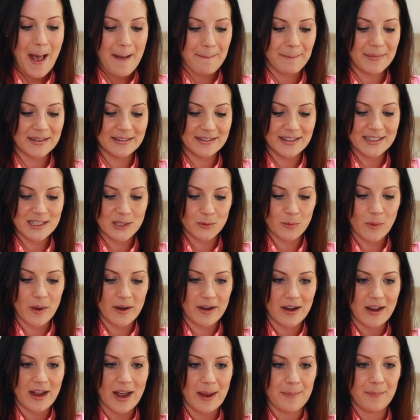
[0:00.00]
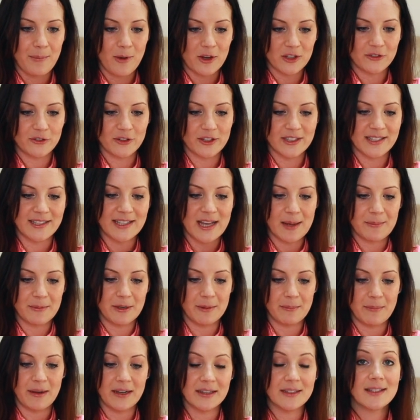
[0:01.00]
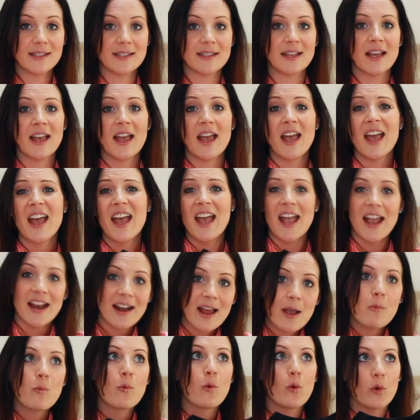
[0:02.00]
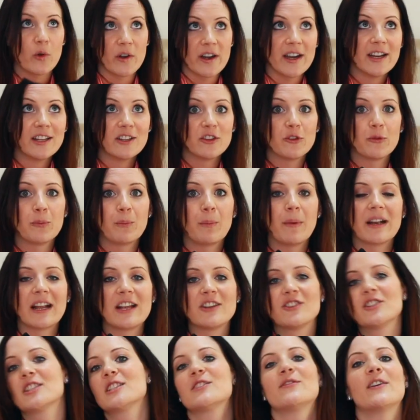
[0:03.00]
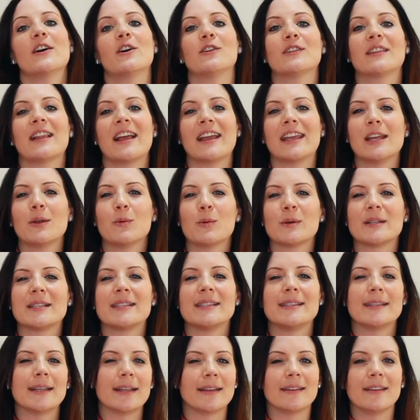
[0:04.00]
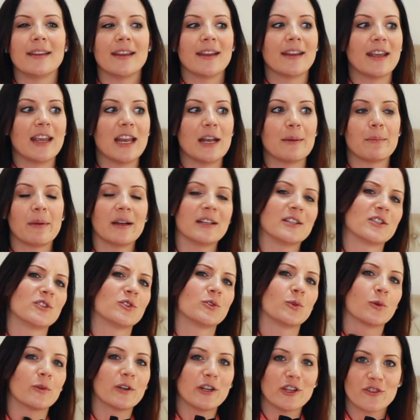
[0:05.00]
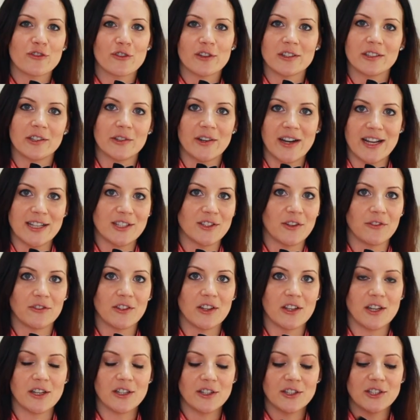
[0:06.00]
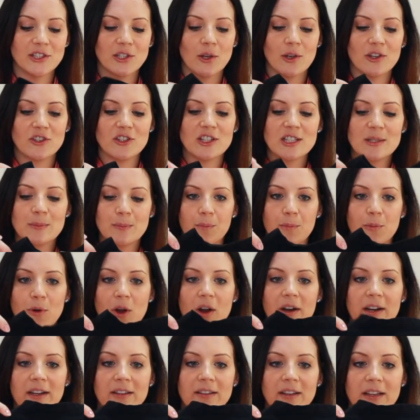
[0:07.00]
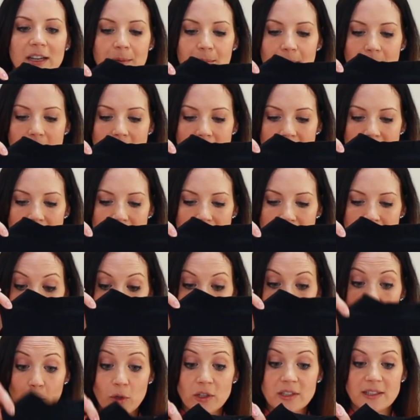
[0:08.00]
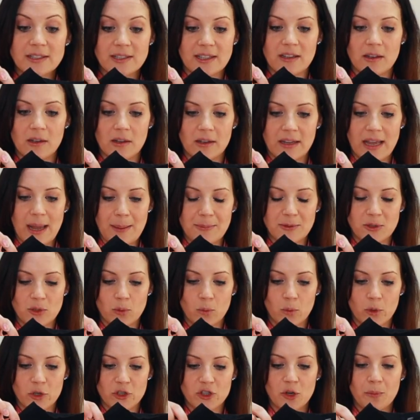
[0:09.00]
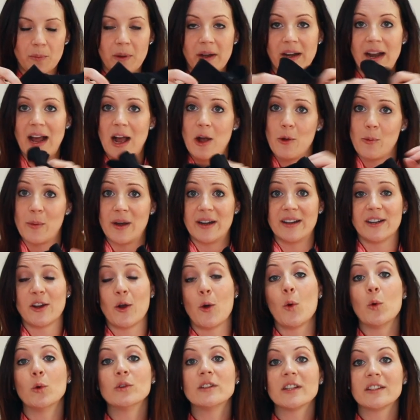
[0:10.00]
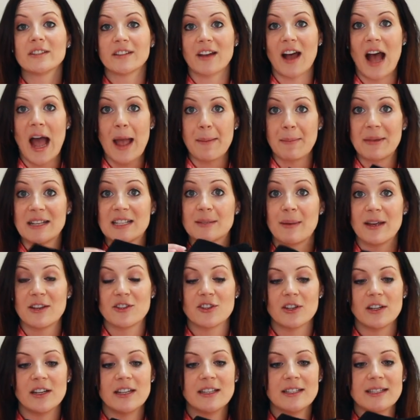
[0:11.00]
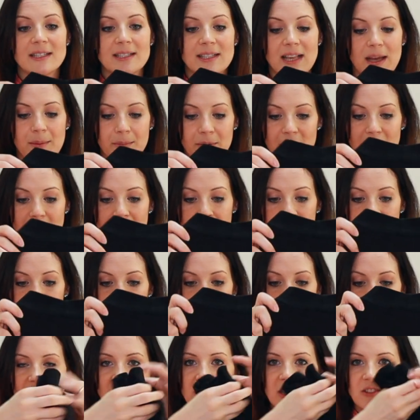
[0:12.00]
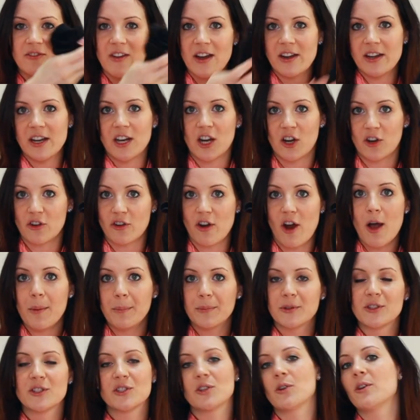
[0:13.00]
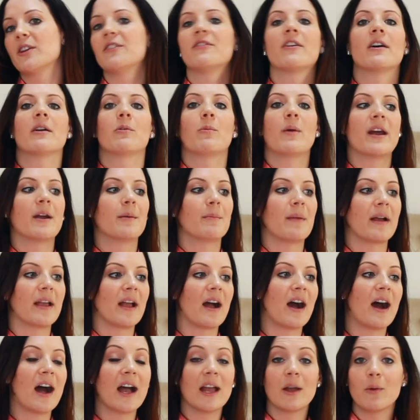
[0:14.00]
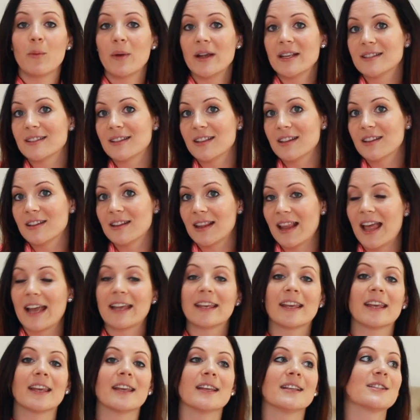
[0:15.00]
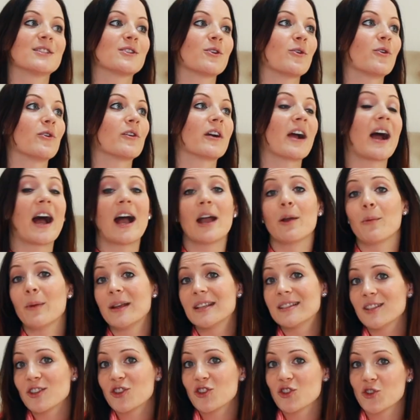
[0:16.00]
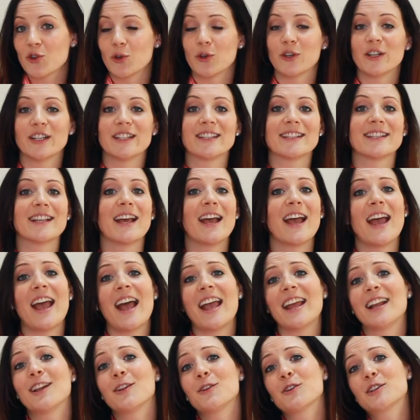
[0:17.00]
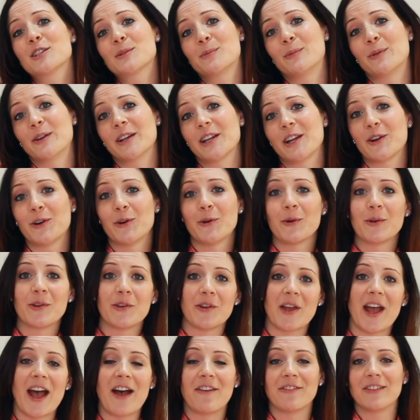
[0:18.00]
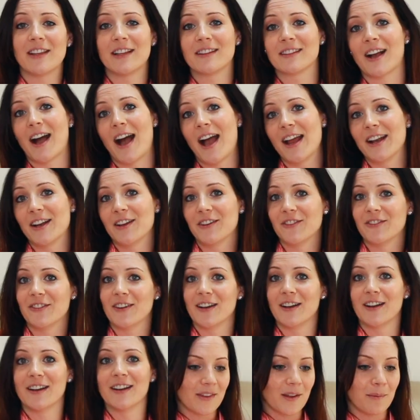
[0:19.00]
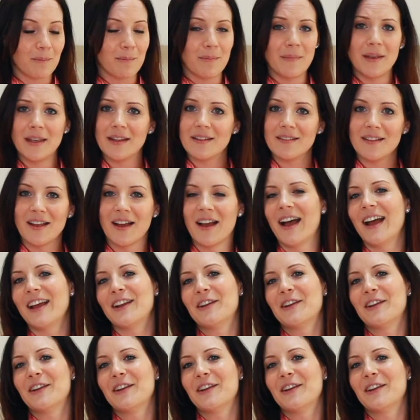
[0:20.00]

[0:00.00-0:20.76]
But this one I bought for summer months, and I wore it, but I just felt like it was sitting in my storage for the rest of the year, so I just brought it in my sports capsule wardrobe, and now I wear it all the time, especially in summer. It's very cropped, so if I wear my high-waisted leggings or high-waisted shorts, it looks pretty cool when you have that kind of a mid, I